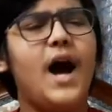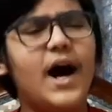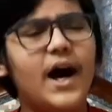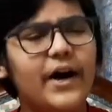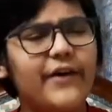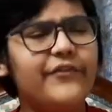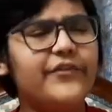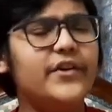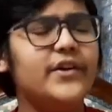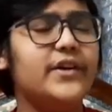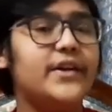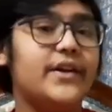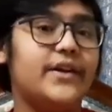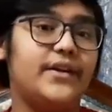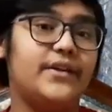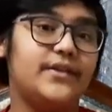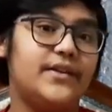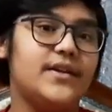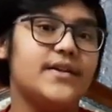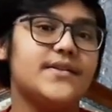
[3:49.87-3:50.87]
After
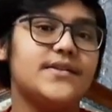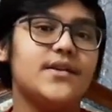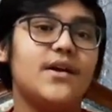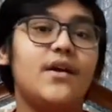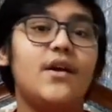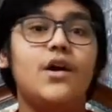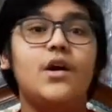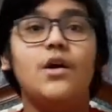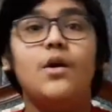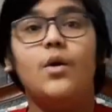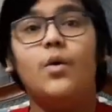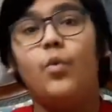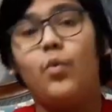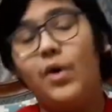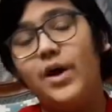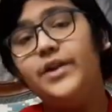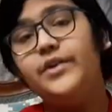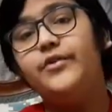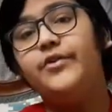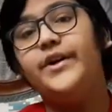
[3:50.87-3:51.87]
hearing this,
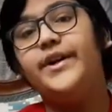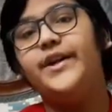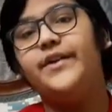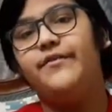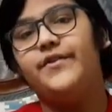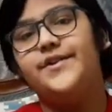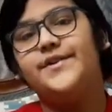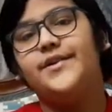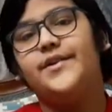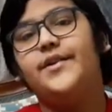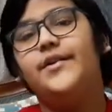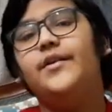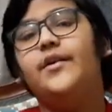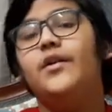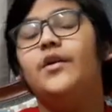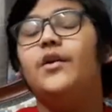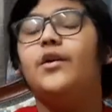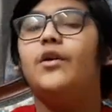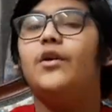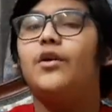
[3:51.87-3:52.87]
one greedy wizard
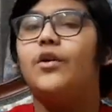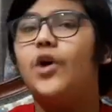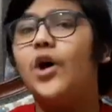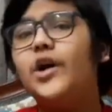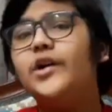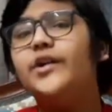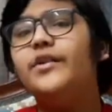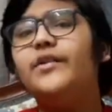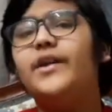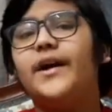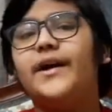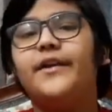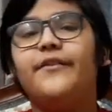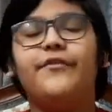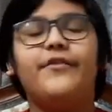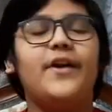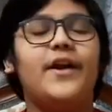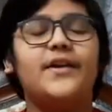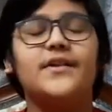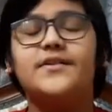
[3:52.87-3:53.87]
got a
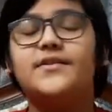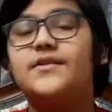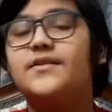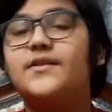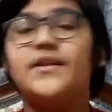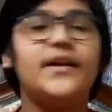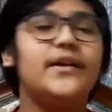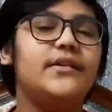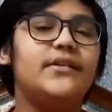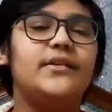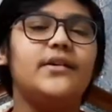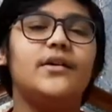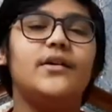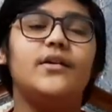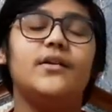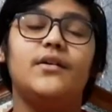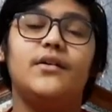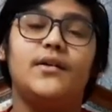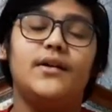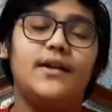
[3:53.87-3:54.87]
knife and slit
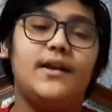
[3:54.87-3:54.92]
the